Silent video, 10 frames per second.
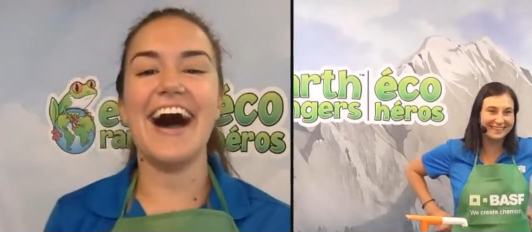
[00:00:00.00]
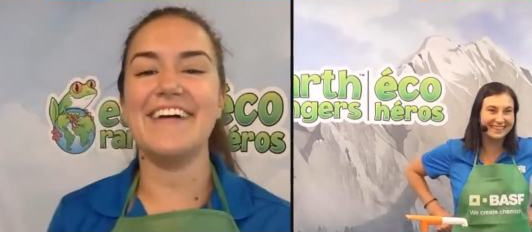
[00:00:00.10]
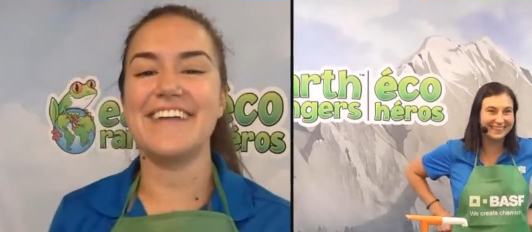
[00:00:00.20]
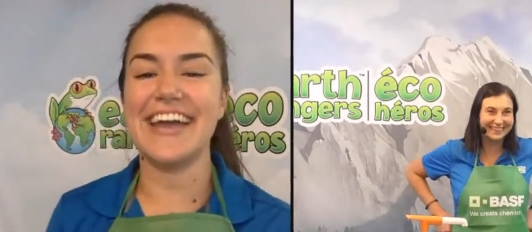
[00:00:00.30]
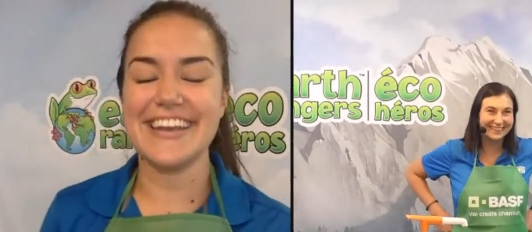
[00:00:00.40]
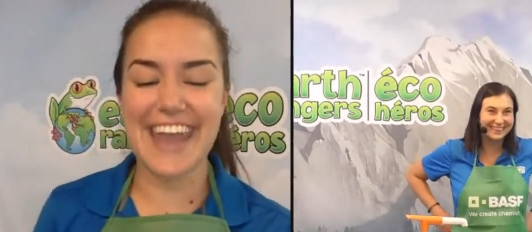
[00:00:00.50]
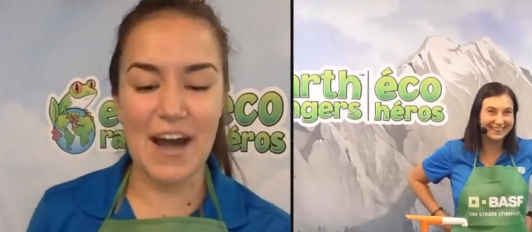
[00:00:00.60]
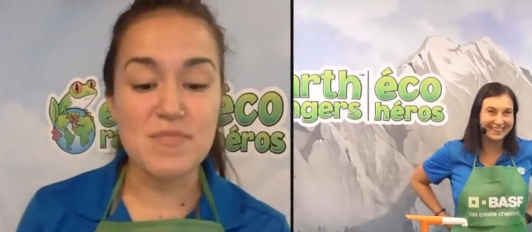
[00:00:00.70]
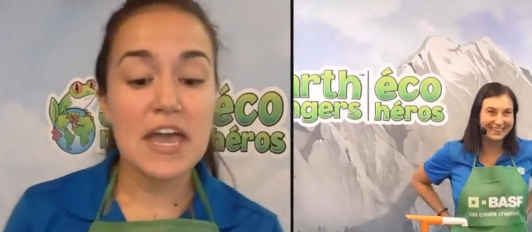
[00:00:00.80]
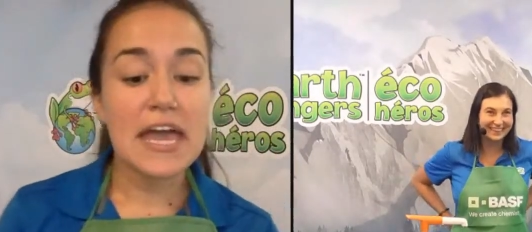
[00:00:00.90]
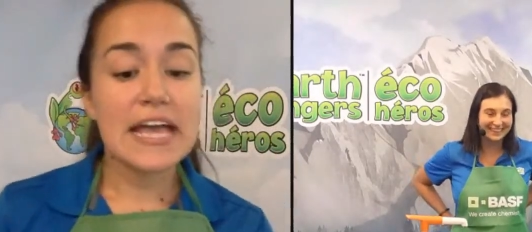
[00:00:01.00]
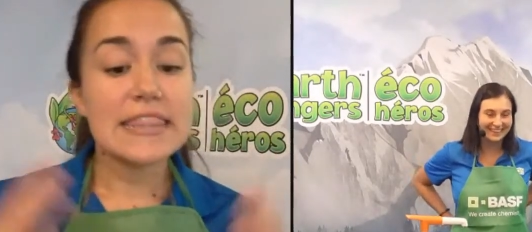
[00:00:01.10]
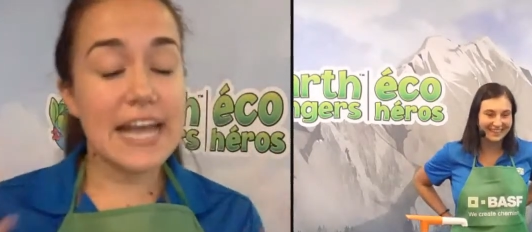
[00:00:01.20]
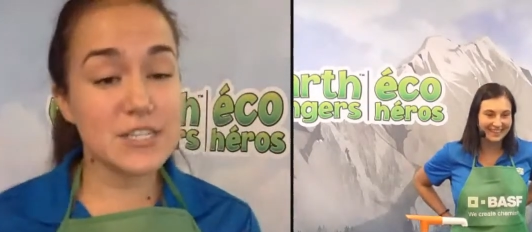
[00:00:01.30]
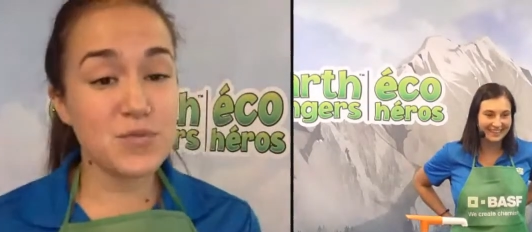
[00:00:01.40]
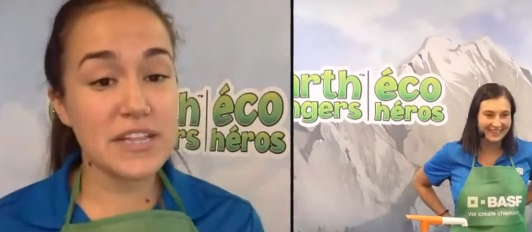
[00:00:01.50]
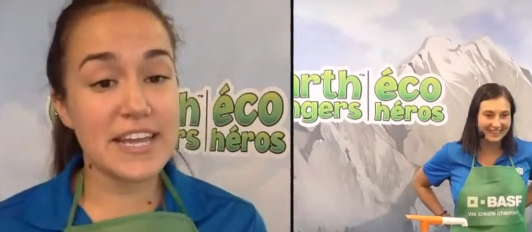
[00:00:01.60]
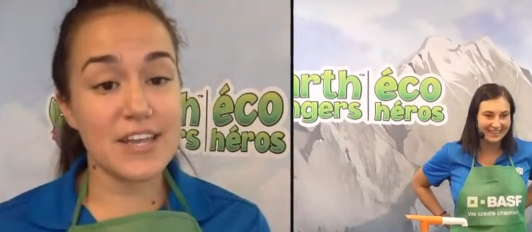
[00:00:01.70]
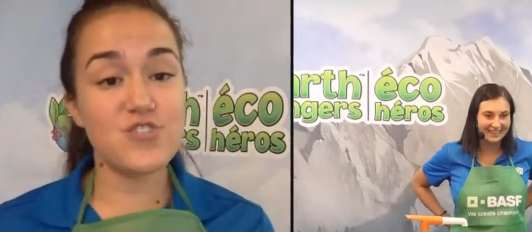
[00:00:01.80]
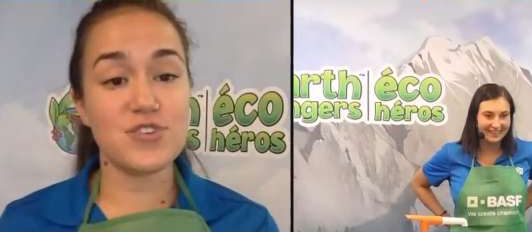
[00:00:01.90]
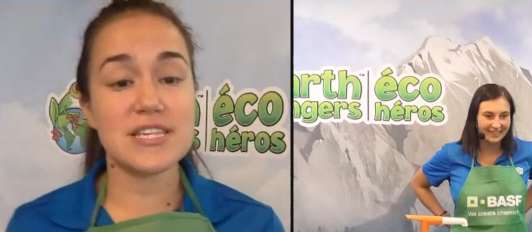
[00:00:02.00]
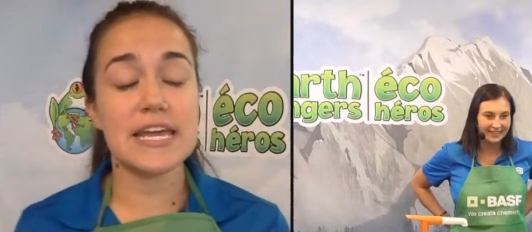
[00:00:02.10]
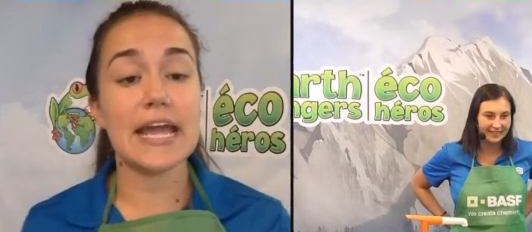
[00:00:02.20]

Speaker 1: All right, now that's really interesting.